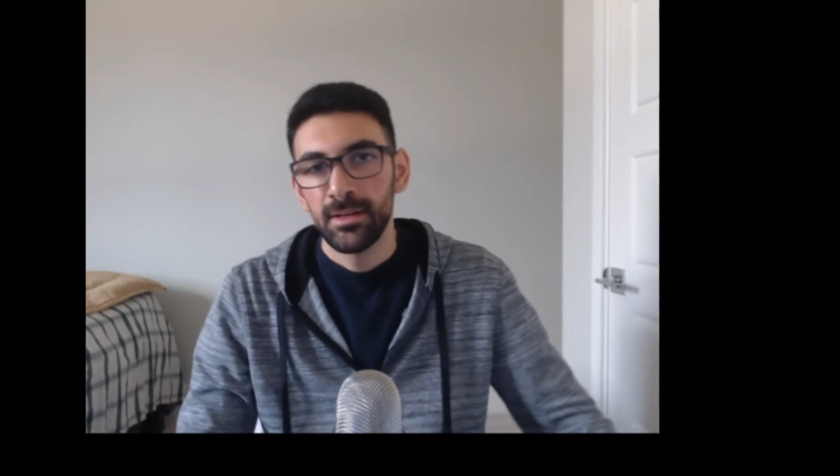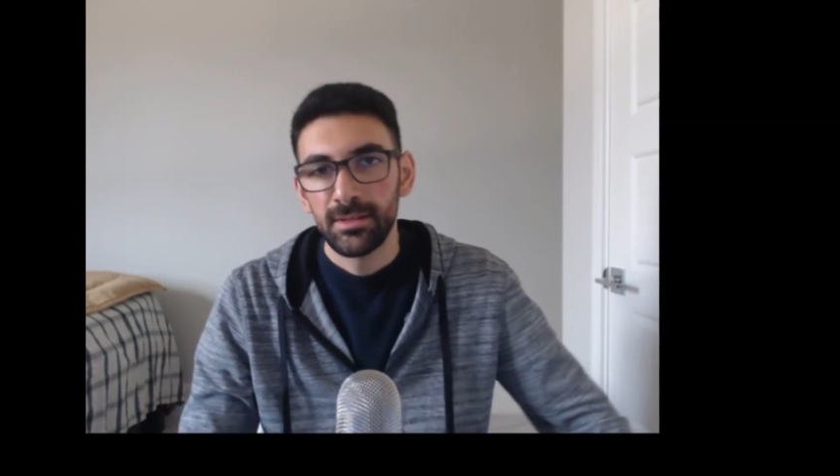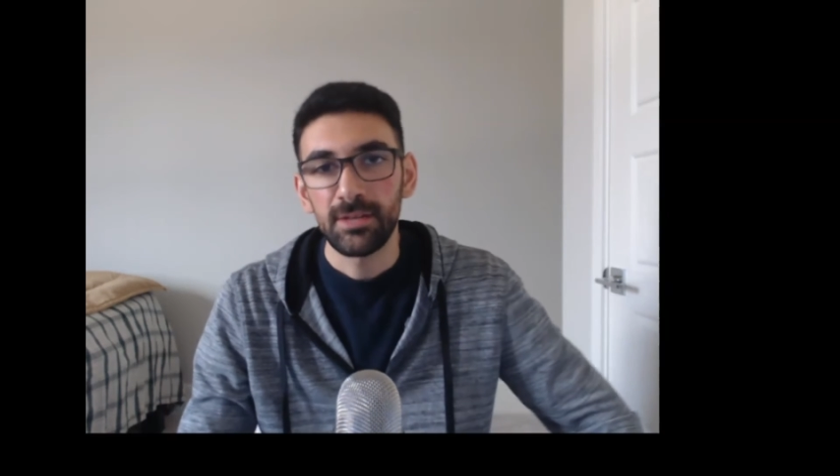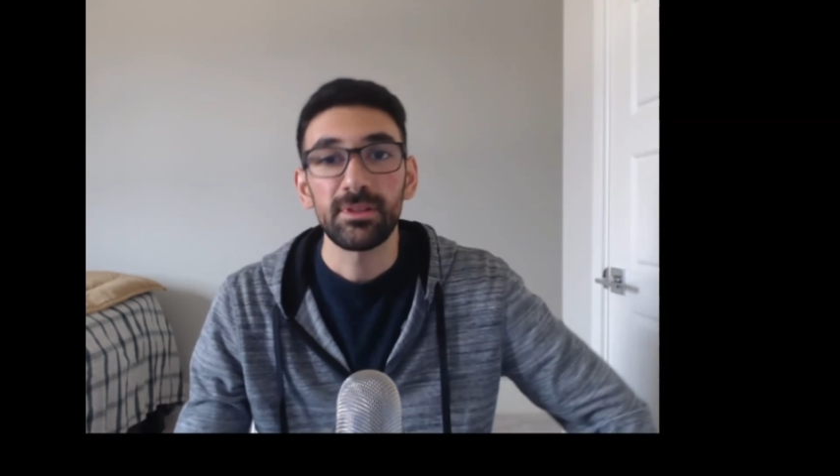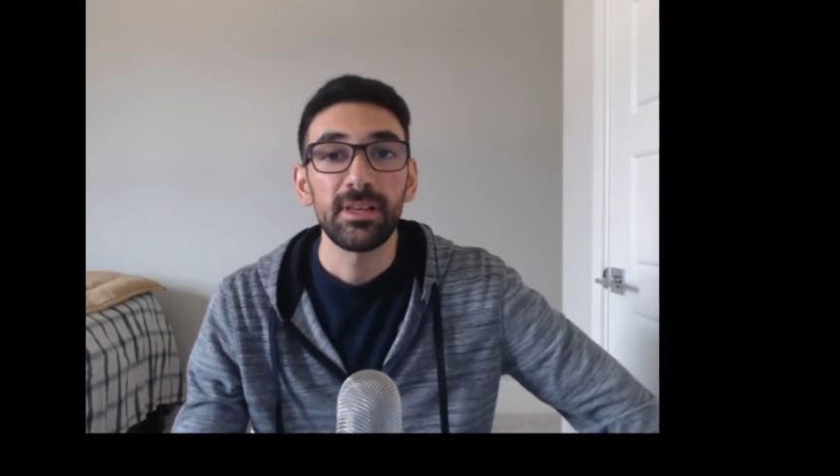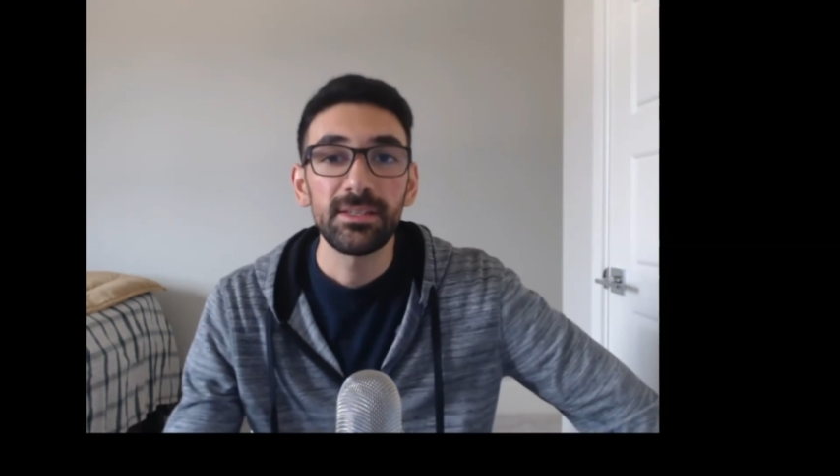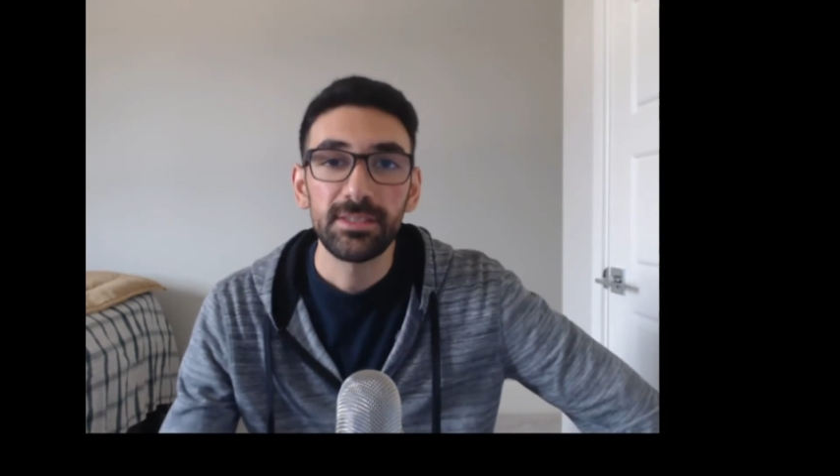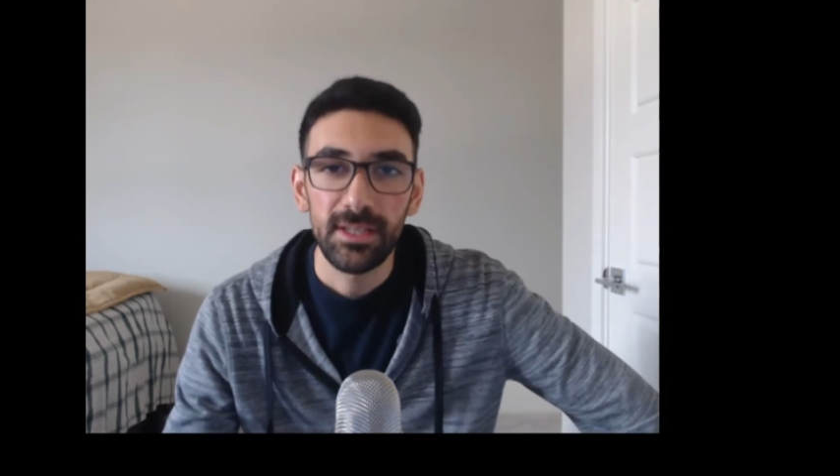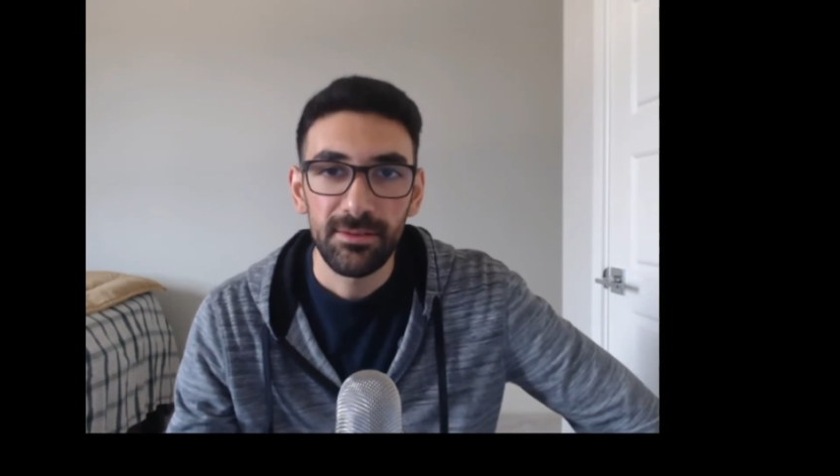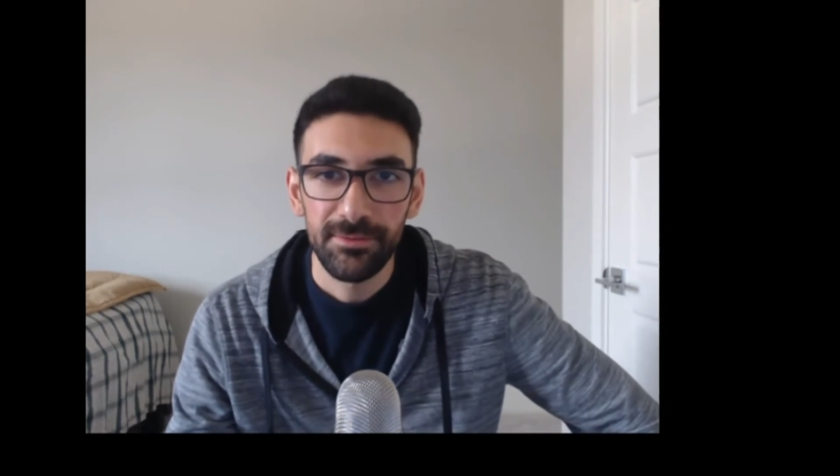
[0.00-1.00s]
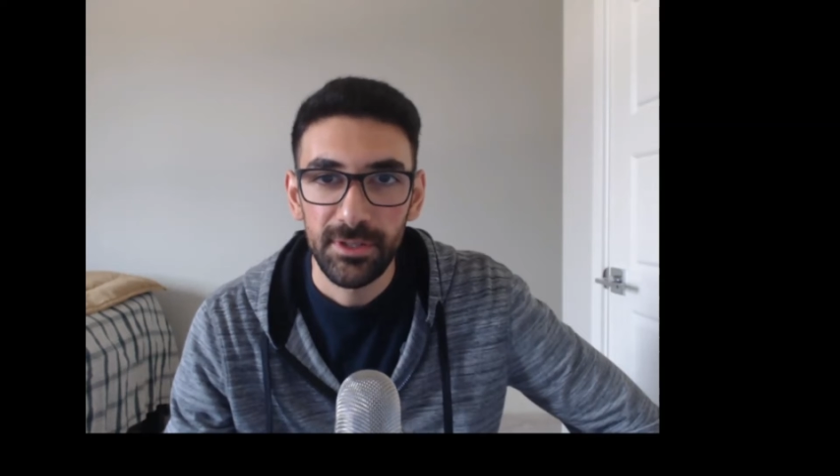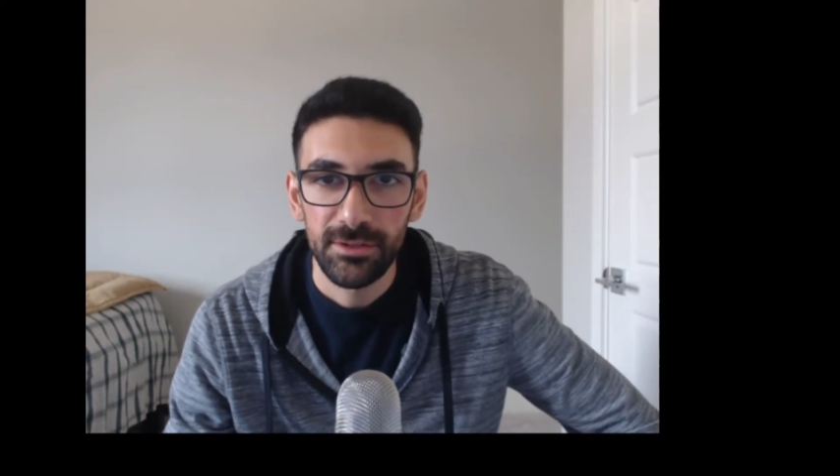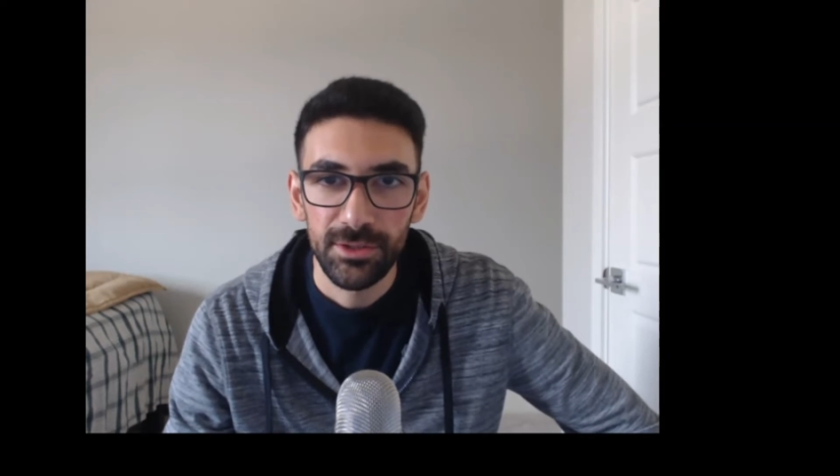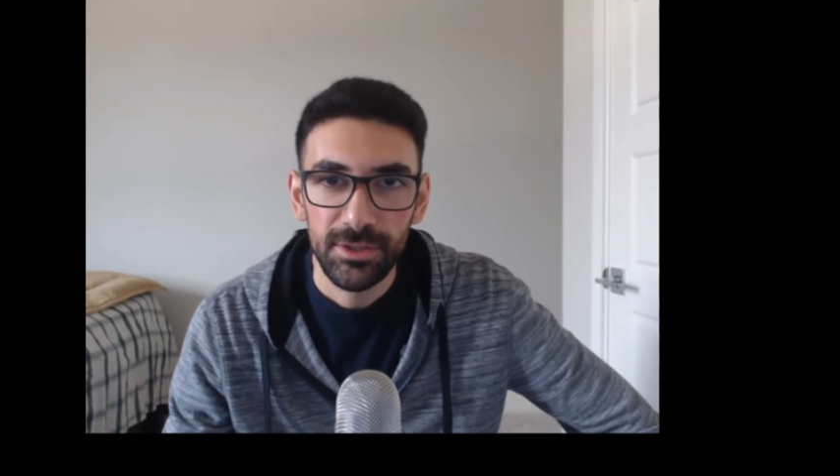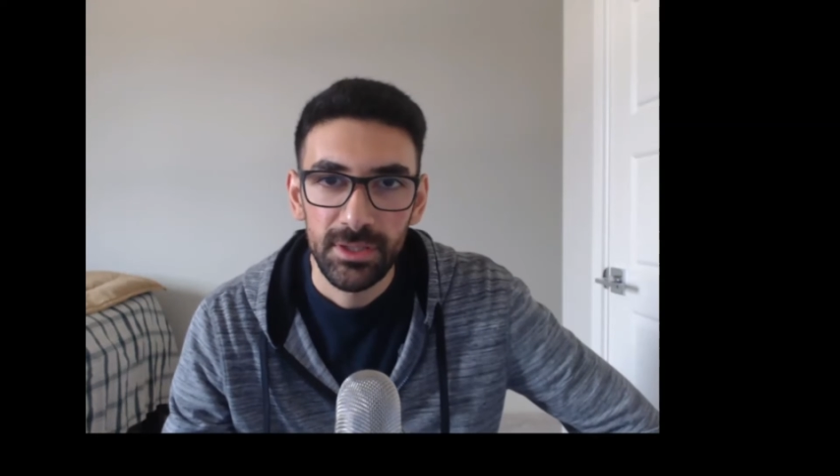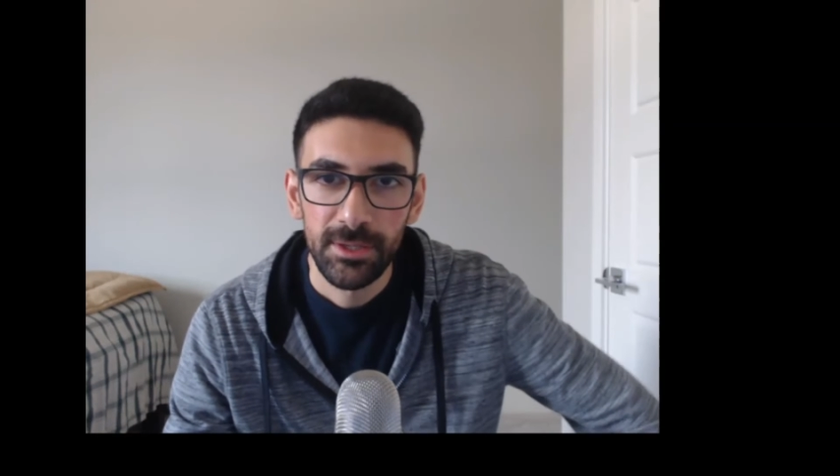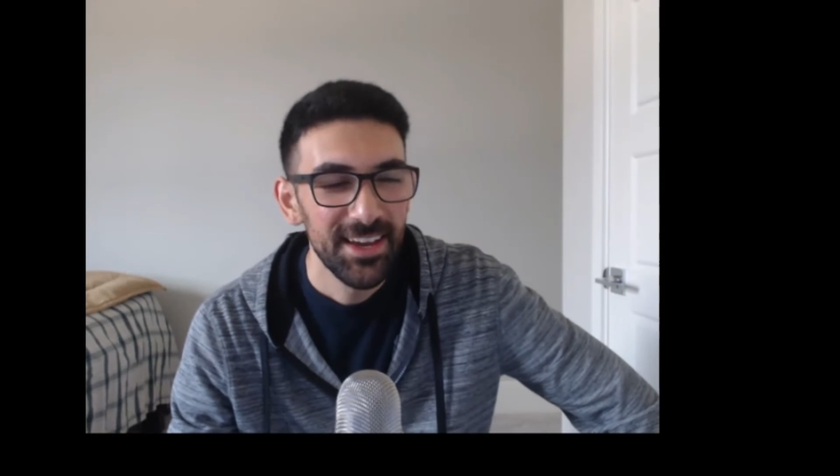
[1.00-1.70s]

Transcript: Now the last set of villagers,